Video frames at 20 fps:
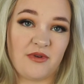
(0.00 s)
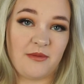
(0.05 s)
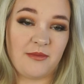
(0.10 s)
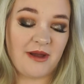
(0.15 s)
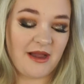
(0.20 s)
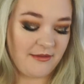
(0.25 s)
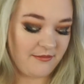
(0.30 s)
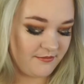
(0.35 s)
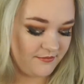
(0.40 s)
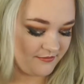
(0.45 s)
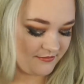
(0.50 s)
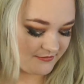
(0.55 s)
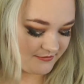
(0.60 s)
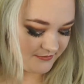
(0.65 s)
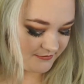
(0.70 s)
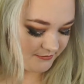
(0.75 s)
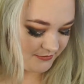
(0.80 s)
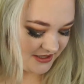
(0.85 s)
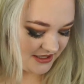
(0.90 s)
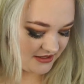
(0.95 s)
rebuy
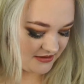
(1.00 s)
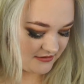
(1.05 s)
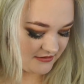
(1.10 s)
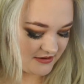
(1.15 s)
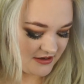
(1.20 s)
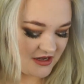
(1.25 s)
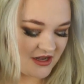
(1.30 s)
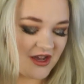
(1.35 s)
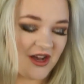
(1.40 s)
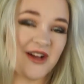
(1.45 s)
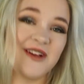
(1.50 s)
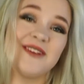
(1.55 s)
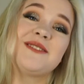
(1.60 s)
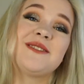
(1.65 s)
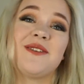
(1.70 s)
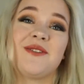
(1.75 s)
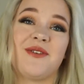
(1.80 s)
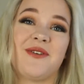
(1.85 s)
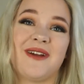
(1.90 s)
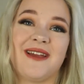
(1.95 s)
bin.
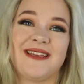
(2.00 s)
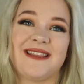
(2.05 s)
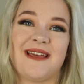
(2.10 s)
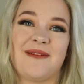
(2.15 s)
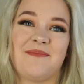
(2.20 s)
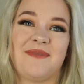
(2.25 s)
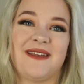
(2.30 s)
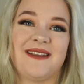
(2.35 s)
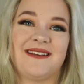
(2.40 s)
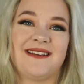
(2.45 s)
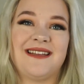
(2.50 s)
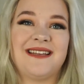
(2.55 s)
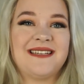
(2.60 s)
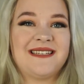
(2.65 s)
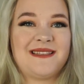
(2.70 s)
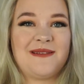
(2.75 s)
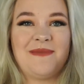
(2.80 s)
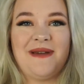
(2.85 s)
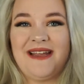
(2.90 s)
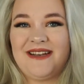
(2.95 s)
Also going in that bin
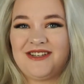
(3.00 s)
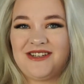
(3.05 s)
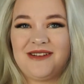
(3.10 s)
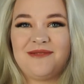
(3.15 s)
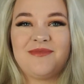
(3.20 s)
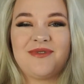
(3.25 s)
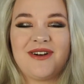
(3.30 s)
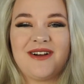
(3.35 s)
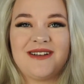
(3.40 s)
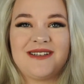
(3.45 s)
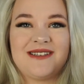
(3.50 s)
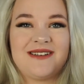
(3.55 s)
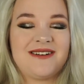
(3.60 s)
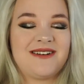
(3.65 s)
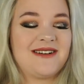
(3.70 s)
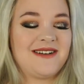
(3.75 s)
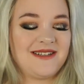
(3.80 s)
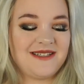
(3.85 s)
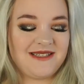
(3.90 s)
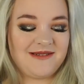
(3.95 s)
is the matching
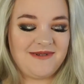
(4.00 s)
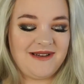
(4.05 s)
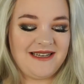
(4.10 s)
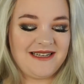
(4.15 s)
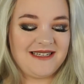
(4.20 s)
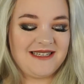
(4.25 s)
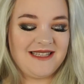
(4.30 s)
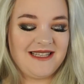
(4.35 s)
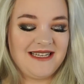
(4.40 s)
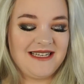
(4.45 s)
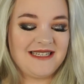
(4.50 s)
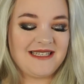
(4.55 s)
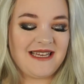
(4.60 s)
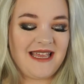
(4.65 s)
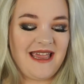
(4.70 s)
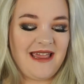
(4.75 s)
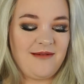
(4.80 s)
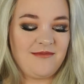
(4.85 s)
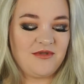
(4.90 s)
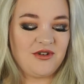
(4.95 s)
bronzer, also because this
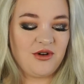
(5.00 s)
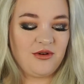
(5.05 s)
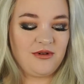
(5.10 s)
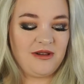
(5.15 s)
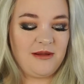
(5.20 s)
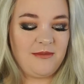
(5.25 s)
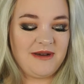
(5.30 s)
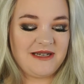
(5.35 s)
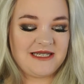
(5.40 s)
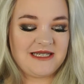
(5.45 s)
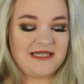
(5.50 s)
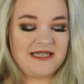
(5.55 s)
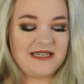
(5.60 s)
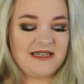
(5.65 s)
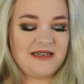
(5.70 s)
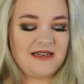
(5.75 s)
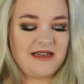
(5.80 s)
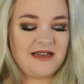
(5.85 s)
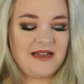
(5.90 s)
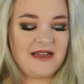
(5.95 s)
came totally
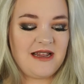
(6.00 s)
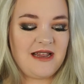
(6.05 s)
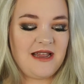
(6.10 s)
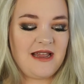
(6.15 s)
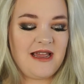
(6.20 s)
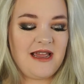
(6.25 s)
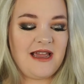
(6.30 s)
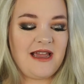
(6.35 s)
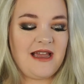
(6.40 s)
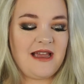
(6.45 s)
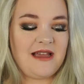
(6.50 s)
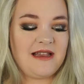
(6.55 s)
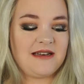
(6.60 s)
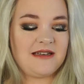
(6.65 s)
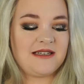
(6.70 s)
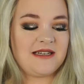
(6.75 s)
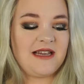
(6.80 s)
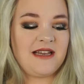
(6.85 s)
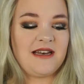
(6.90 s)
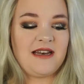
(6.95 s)
busted
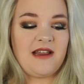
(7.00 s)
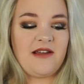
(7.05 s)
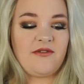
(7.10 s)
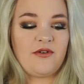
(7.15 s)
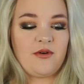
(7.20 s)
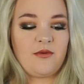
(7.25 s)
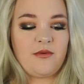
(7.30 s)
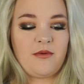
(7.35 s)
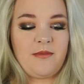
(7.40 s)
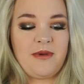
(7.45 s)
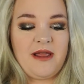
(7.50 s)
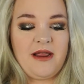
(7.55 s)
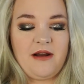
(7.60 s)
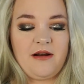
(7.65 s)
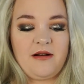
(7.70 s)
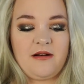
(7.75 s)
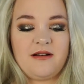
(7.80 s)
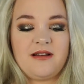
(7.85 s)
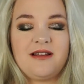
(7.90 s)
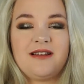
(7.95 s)
and it never
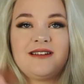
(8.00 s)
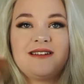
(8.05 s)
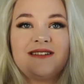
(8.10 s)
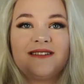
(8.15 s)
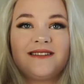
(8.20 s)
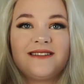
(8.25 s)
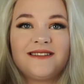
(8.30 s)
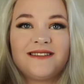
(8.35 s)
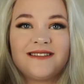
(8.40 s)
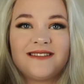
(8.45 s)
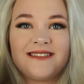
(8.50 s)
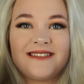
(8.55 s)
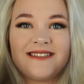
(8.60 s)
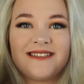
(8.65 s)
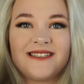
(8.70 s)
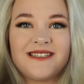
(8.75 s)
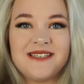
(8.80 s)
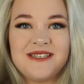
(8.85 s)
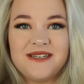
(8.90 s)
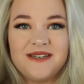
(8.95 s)
repaired.
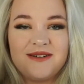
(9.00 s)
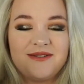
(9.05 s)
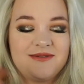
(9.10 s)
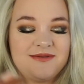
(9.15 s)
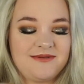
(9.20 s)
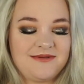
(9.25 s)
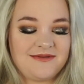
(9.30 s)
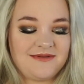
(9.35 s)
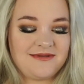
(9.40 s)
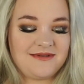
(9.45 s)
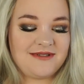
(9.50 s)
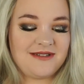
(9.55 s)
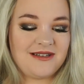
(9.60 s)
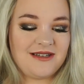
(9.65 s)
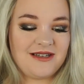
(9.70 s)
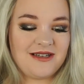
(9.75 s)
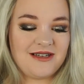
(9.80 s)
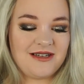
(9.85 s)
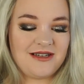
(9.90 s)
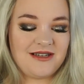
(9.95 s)
So,
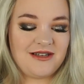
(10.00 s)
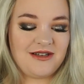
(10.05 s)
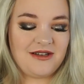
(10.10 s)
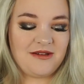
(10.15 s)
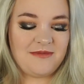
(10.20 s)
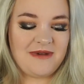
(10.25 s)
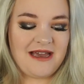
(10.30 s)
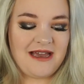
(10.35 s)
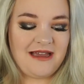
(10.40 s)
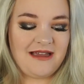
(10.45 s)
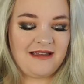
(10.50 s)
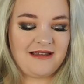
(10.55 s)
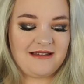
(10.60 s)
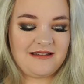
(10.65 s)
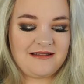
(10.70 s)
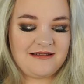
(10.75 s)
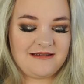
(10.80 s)
goodbye.